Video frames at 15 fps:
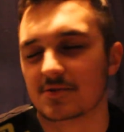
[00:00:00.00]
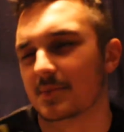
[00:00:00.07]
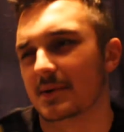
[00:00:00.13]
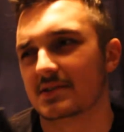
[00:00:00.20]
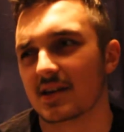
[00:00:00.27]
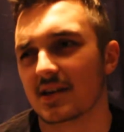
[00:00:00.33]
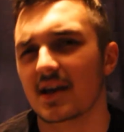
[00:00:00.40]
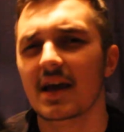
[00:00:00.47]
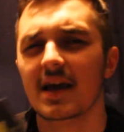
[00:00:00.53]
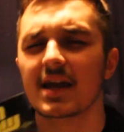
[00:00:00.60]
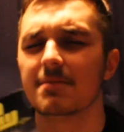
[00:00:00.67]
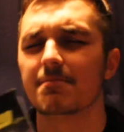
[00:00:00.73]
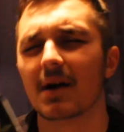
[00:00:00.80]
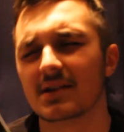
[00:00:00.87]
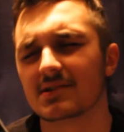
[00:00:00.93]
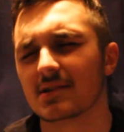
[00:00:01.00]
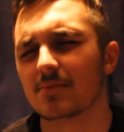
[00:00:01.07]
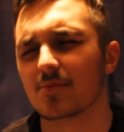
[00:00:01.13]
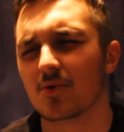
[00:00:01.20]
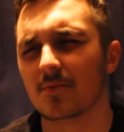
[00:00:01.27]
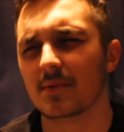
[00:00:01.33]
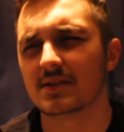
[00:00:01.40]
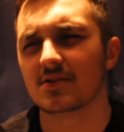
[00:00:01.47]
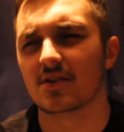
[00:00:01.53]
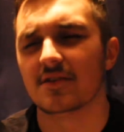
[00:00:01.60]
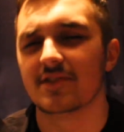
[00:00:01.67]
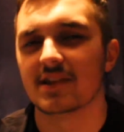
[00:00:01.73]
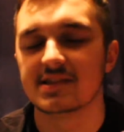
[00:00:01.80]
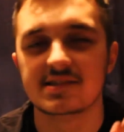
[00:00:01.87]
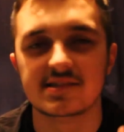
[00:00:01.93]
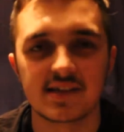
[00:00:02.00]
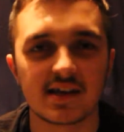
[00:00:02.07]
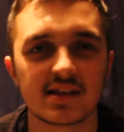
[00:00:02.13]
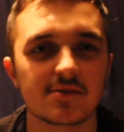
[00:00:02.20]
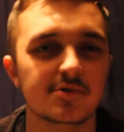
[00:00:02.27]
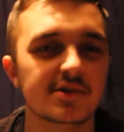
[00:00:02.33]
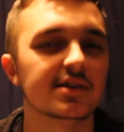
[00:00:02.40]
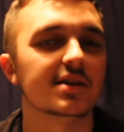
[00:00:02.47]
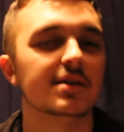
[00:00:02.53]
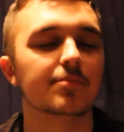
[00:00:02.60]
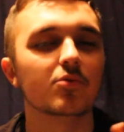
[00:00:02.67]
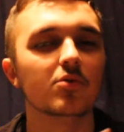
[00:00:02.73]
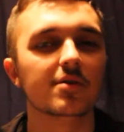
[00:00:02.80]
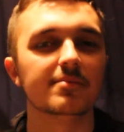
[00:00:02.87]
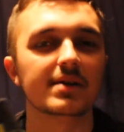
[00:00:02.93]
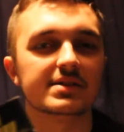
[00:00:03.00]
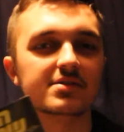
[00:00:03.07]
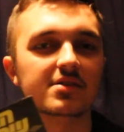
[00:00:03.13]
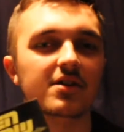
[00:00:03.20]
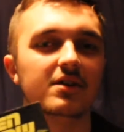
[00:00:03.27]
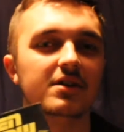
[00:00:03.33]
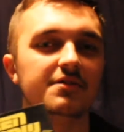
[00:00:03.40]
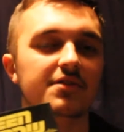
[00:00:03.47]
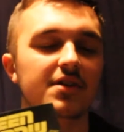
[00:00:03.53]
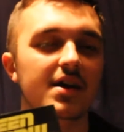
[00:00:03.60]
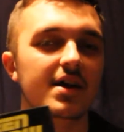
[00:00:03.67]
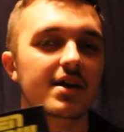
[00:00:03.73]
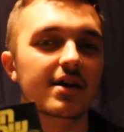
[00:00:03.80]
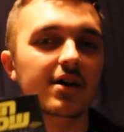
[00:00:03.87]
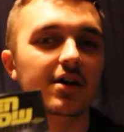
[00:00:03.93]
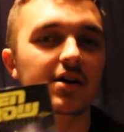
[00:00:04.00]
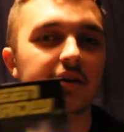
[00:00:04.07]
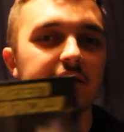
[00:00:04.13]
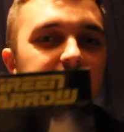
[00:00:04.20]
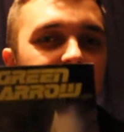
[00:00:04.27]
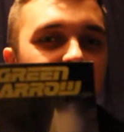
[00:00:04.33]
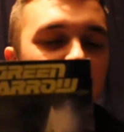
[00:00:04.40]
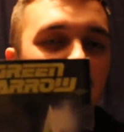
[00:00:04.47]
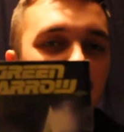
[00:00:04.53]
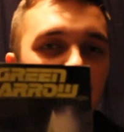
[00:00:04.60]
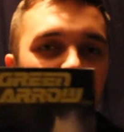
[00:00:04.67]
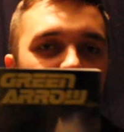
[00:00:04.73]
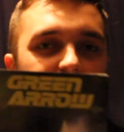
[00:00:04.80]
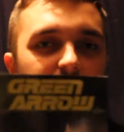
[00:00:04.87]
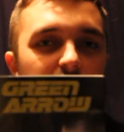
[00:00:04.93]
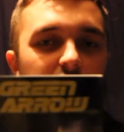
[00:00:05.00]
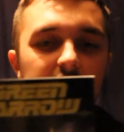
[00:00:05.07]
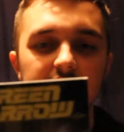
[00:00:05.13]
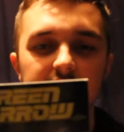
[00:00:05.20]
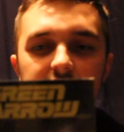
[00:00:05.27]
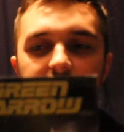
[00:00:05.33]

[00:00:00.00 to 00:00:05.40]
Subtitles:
was about to say, he basically brought him back to life. That's exactly what he did. He brought him back to life in this great story.